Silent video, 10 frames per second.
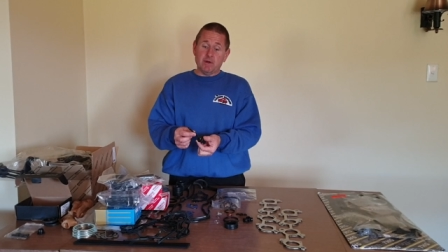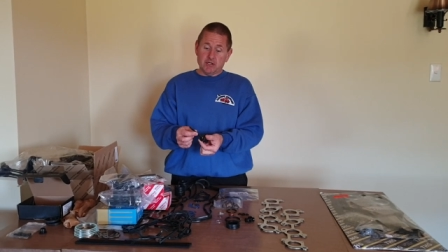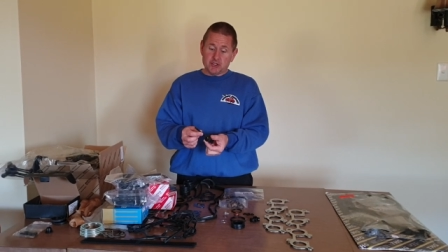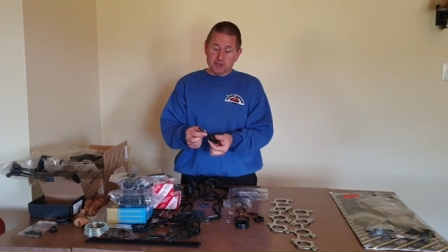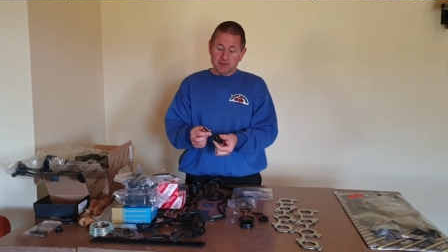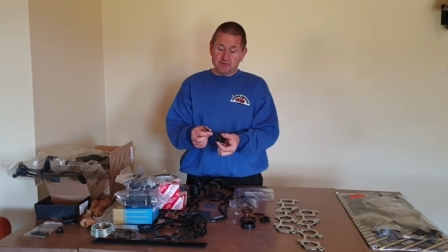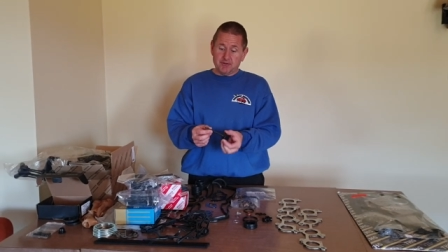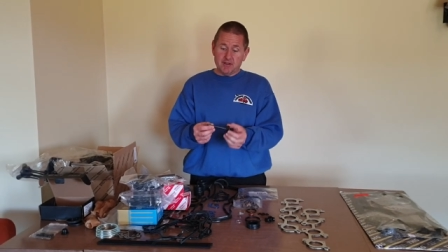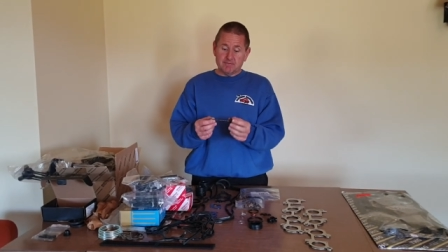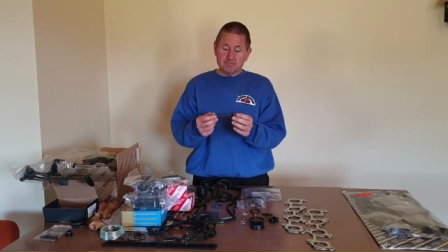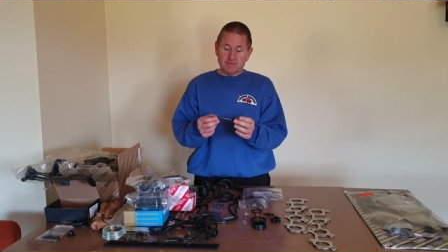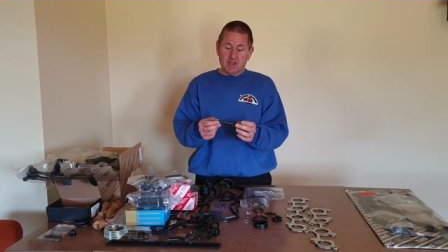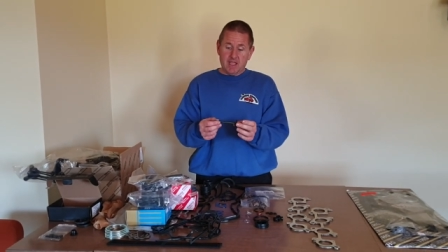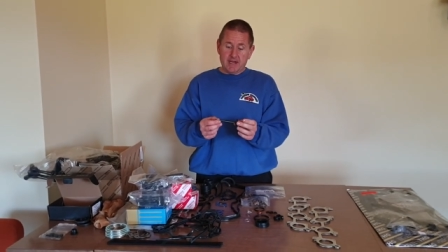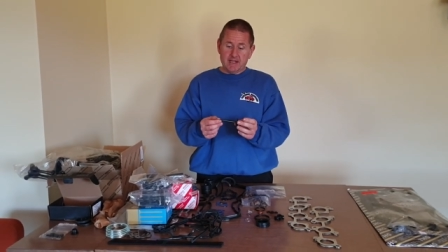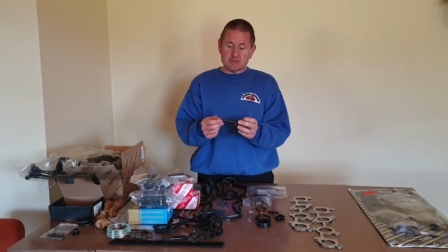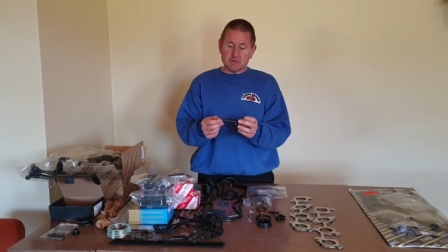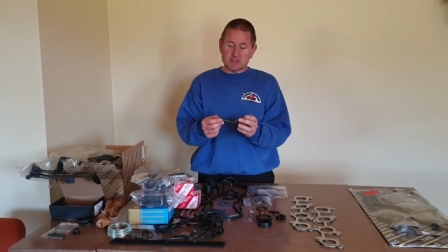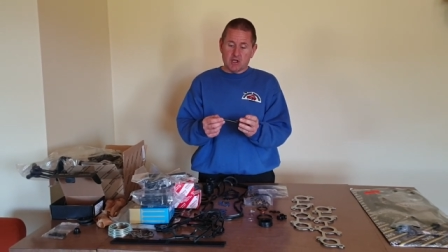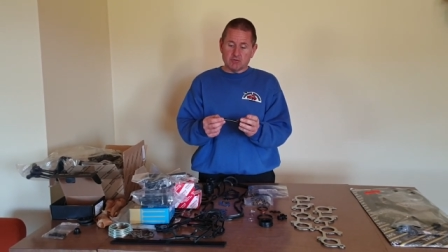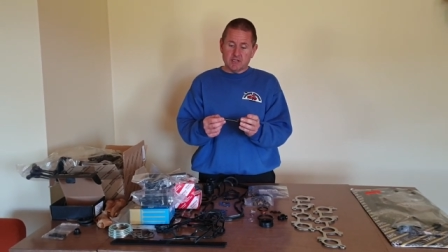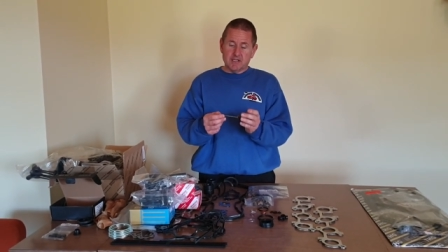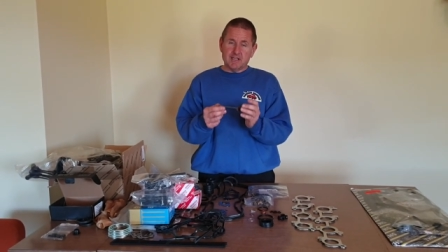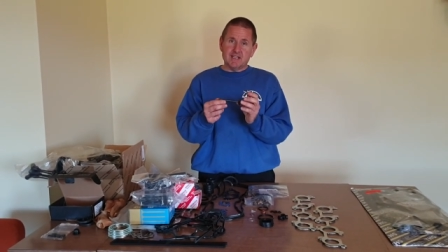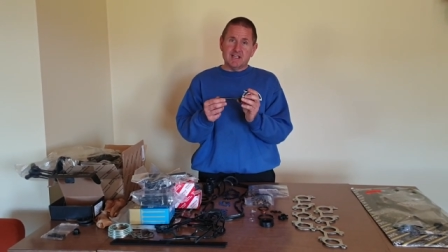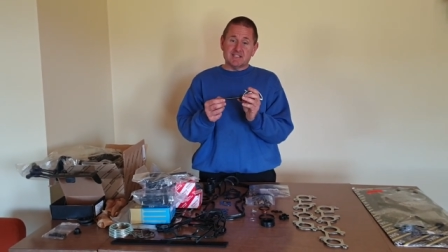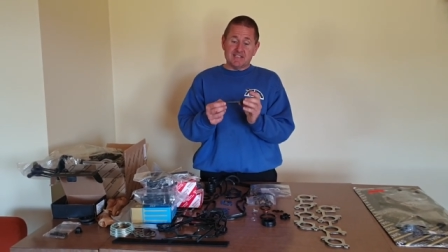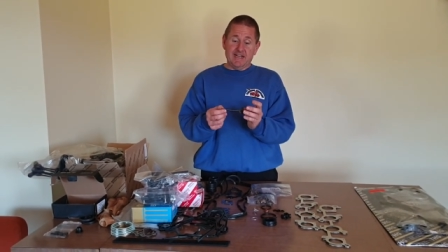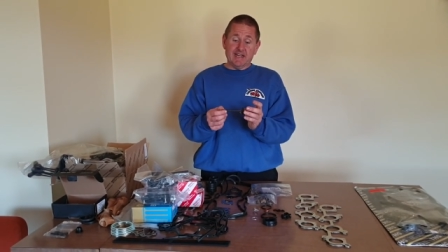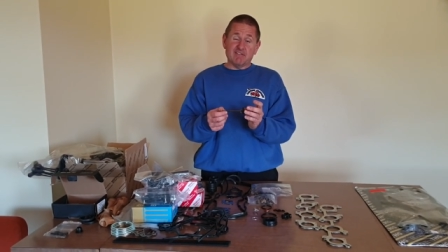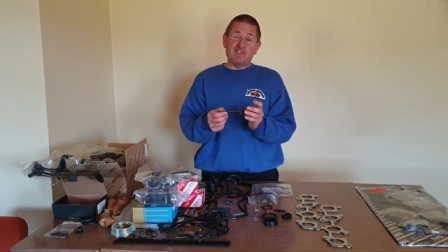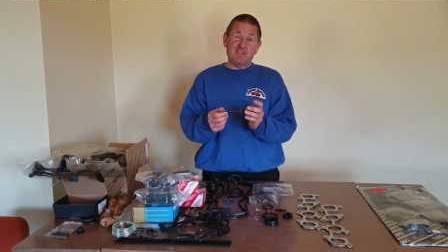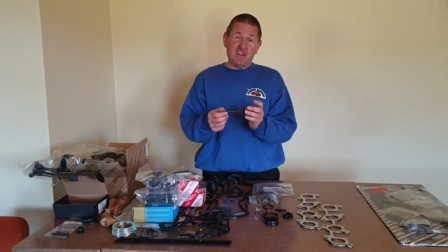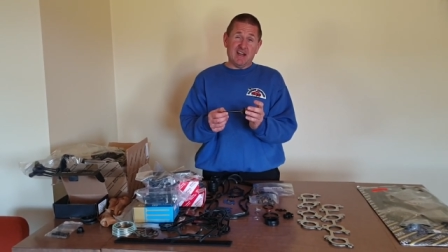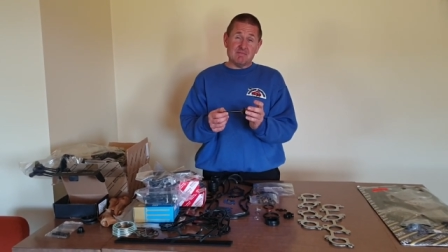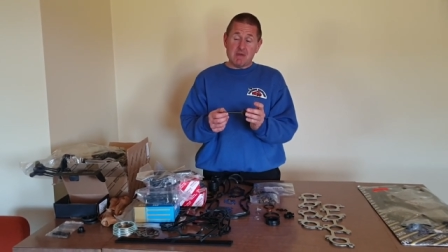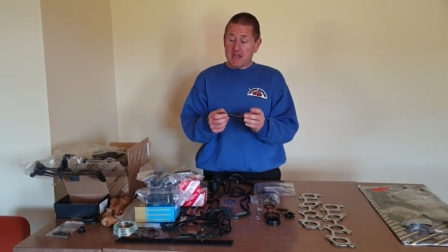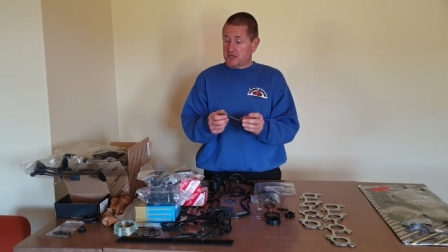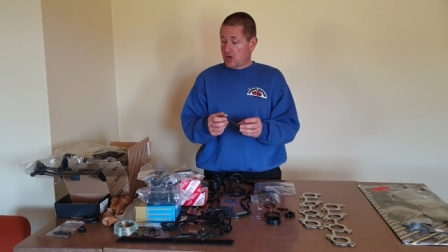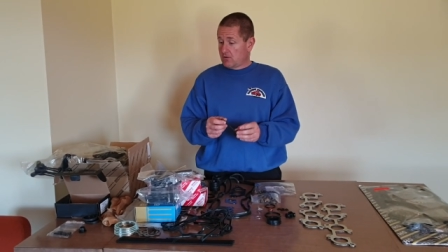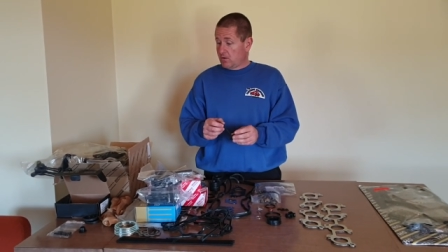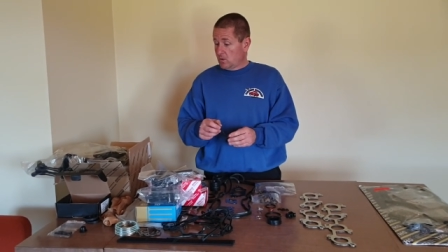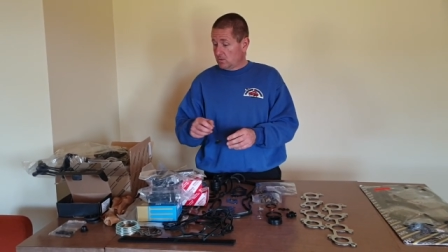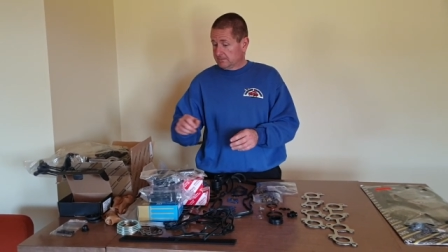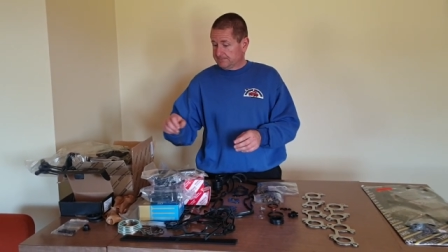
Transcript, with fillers: when it should have, and as a result, it's getting a fairly major overhaul.